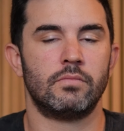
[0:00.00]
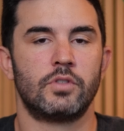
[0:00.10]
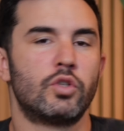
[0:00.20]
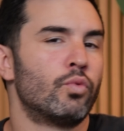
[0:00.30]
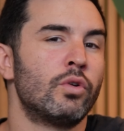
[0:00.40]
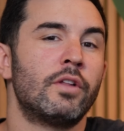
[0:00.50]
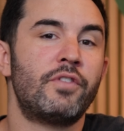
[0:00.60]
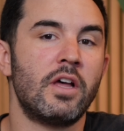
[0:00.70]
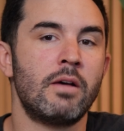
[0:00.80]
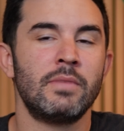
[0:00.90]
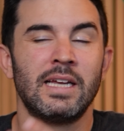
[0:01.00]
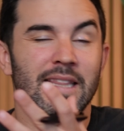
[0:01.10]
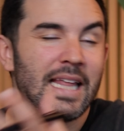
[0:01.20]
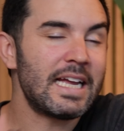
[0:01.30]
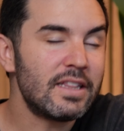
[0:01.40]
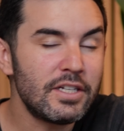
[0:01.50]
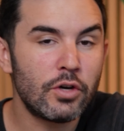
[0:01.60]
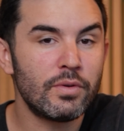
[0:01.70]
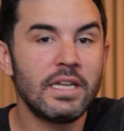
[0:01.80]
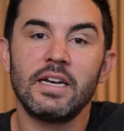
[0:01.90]
So rule of thumb, likely
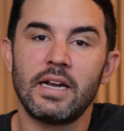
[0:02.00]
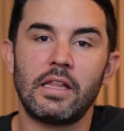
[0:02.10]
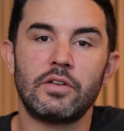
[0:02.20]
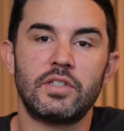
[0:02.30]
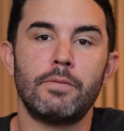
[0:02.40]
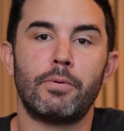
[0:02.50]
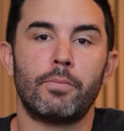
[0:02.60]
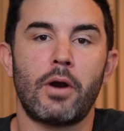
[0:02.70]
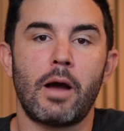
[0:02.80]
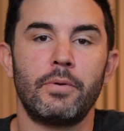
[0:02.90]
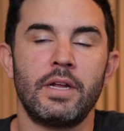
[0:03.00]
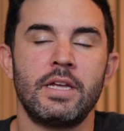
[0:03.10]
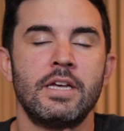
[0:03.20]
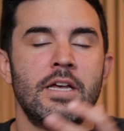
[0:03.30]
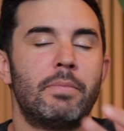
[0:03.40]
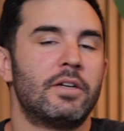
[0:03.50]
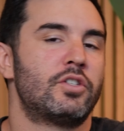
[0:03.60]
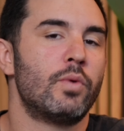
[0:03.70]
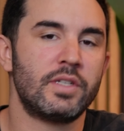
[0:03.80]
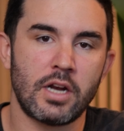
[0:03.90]
don't need an LLC per property, but it's
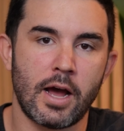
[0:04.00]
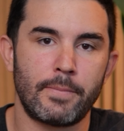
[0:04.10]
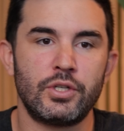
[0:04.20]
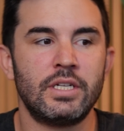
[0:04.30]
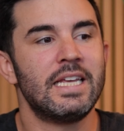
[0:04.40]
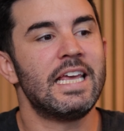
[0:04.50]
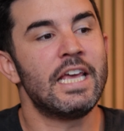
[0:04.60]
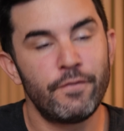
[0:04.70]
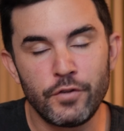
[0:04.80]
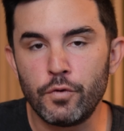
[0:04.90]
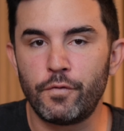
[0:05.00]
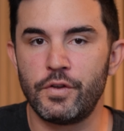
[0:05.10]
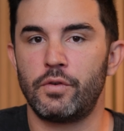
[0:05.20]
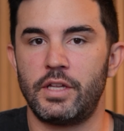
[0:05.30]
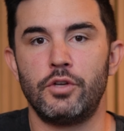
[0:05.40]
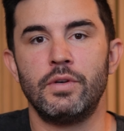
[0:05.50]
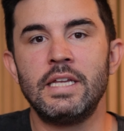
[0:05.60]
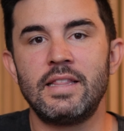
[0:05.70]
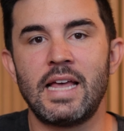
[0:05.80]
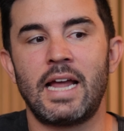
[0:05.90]
always an option if you feel that you
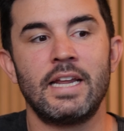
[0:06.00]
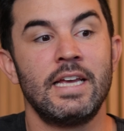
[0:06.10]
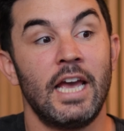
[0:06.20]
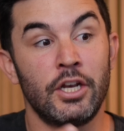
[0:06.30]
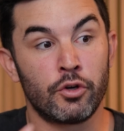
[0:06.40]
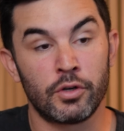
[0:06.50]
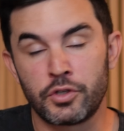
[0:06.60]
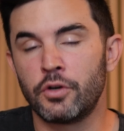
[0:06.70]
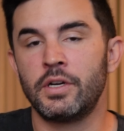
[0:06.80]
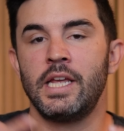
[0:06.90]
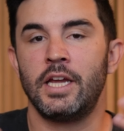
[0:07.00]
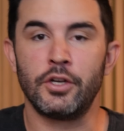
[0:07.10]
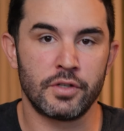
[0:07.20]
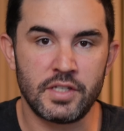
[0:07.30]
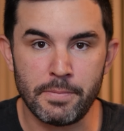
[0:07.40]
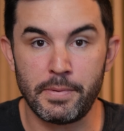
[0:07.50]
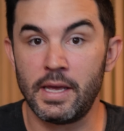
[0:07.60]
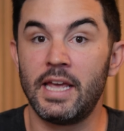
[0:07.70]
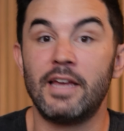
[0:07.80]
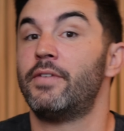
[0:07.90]
need that and your attorney and your
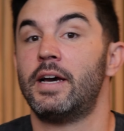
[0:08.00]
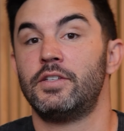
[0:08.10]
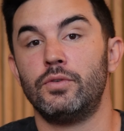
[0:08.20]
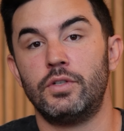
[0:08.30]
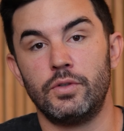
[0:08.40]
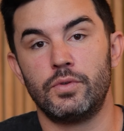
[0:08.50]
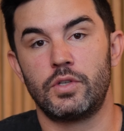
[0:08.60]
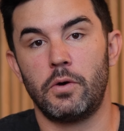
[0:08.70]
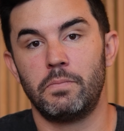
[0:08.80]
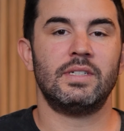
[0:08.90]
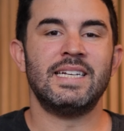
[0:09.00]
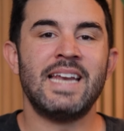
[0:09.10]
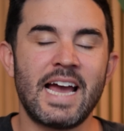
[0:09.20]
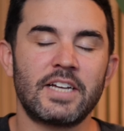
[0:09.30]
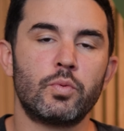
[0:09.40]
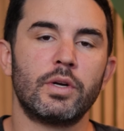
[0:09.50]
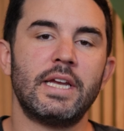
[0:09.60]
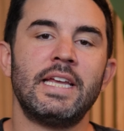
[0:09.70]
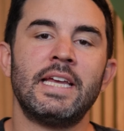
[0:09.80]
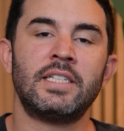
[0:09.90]
CPA advise you to do so. Next, we're
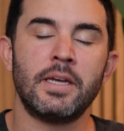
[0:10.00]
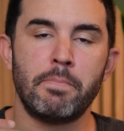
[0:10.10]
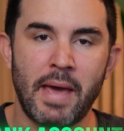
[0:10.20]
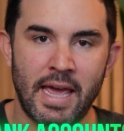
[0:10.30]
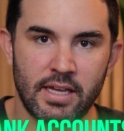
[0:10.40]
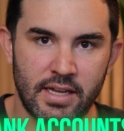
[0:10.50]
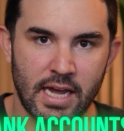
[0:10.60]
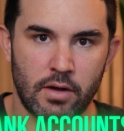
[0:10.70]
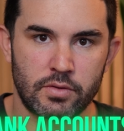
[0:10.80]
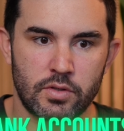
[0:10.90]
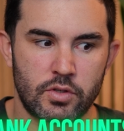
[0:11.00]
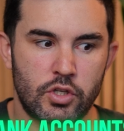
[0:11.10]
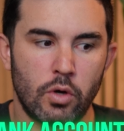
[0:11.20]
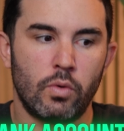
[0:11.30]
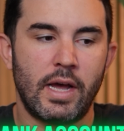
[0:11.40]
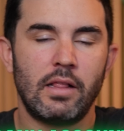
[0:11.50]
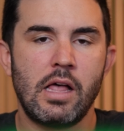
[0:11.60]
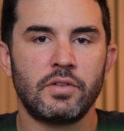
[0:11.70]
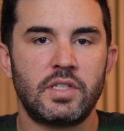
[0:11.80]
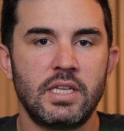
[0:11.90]
getting into bank accounts. So
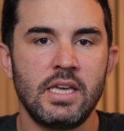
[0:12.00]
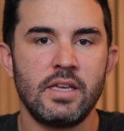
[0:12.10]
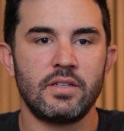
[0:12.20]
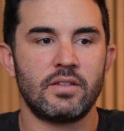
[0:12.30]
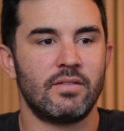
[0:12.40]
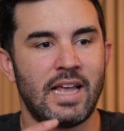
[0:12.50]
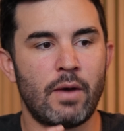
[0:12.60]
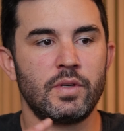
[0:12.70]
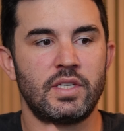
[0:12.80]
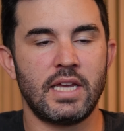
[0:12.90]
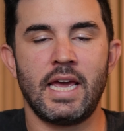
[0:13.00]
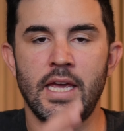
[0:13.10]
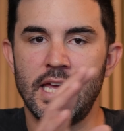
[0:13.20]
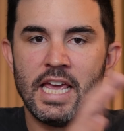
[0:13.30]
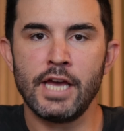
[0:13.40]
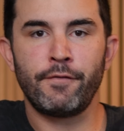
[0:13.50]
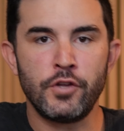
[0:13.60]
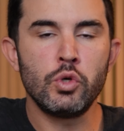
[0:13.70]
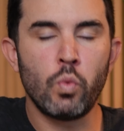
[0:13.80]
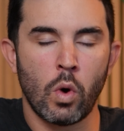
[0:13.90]
LLCs, that was a if
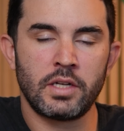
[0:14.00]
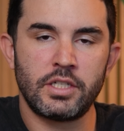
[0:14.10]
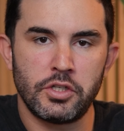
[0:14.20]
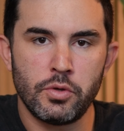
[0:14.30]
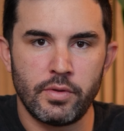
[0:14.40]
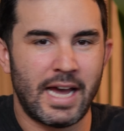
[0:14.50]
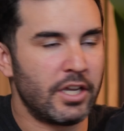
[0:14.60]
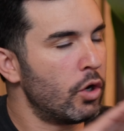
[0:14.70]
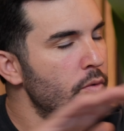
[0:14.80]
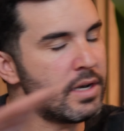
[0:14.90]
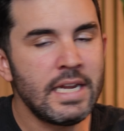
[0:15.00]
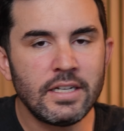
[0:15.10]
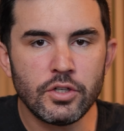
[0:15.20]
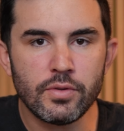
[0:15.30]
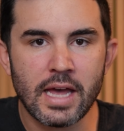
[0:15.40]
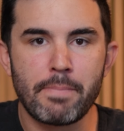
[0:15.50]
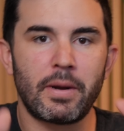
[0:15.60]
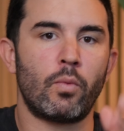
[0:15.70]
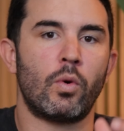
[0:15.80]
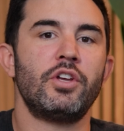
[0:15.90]
you want to do that. You don't need to do that, but
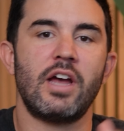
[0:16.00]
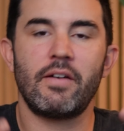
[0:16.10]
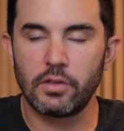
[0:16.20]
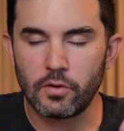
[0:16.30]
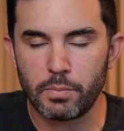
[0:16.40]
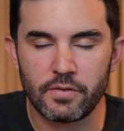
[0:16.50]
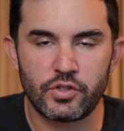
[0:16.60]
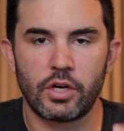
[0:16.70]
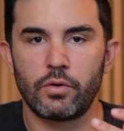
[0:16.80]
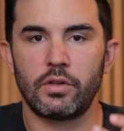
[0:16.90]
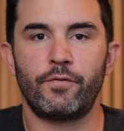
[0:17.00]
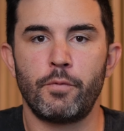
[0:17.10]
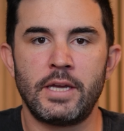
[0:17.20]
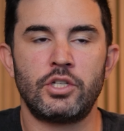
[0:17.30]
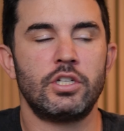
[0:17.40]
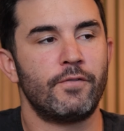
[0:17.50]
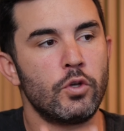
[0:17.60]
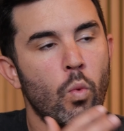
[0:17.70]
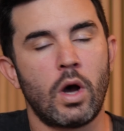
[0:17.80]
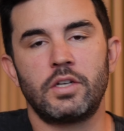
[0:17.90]
I you to have a little bit of general information if
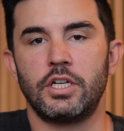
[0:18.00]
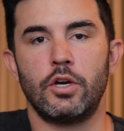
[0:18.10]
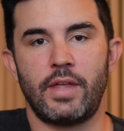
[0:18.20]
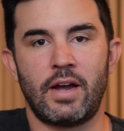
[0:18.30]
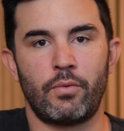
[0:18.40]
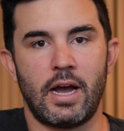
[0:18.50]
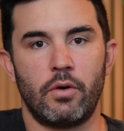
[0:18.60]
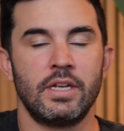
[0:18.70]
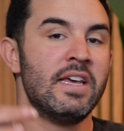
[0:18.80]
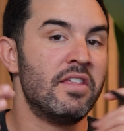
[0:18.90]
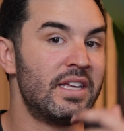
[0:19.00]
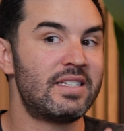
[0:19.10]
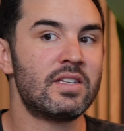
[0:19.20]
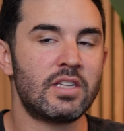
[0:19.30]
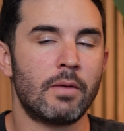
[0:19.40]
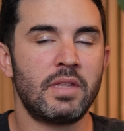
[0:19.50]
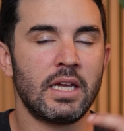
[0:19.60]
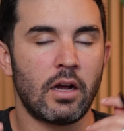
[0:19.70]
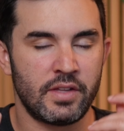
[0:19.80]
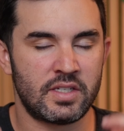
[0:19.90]
you want to go that route. This is
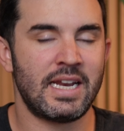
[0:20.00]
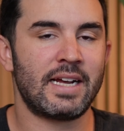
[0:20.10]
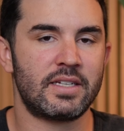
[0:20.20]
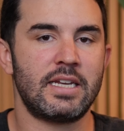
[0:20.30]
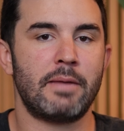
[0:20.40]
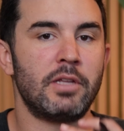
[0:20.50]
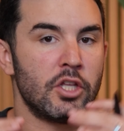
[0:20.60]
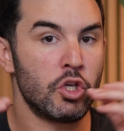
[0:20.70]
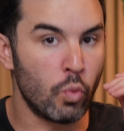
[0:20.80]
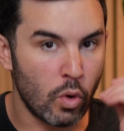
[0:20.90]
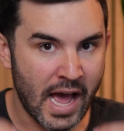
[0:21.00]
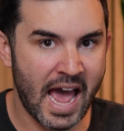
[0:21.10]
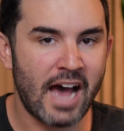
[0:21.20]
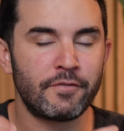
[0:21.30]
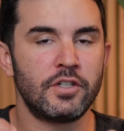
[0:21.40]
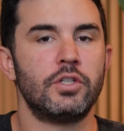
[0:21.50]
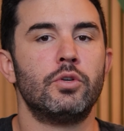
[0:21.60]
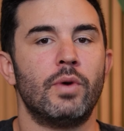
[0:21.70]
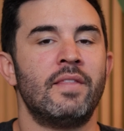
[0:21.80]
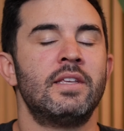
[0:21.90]
something on this next step that you will have to
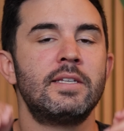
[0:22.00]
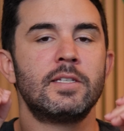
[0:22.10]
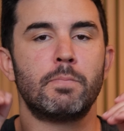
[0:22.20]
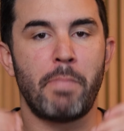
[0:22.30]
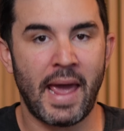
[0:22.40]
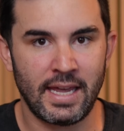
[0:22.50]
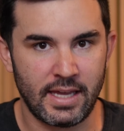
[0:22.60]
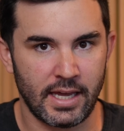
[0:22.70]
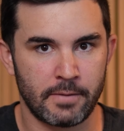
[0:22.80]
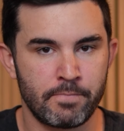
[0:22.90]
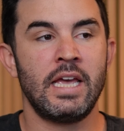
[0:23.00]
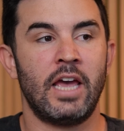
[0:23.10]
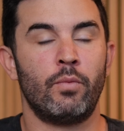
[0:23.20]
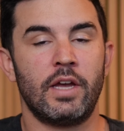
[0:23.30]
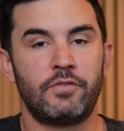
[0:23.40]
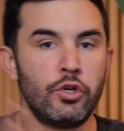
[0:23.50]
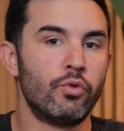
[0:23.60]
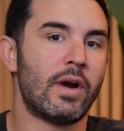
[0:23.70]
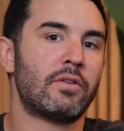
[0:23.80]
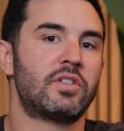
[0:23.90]
do, and this is banking. And we have 2
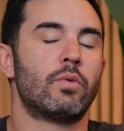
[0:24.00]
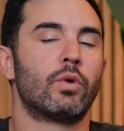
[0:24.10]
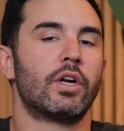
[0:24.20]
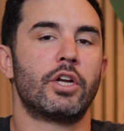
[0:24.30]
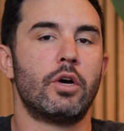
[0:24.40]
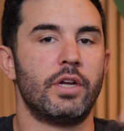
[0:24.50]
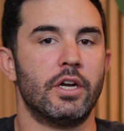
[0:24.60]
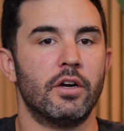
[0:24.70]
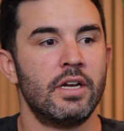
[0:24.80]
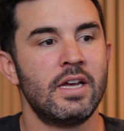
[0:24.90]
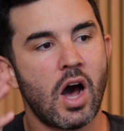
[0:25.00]
routes that we're gonna go here.